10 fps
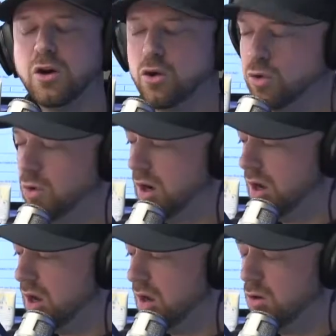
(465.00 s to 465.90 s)
who
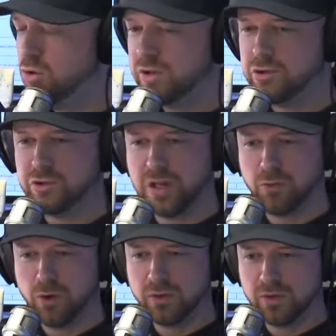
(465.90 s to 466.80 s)
did you say
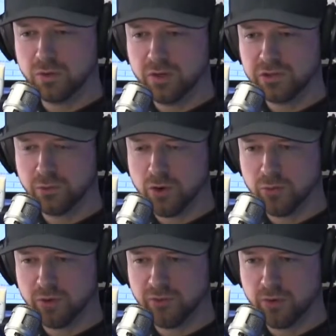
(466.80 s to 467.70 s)
wrote
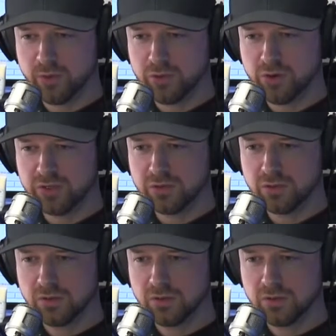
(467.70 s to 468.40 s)
and performed the twist?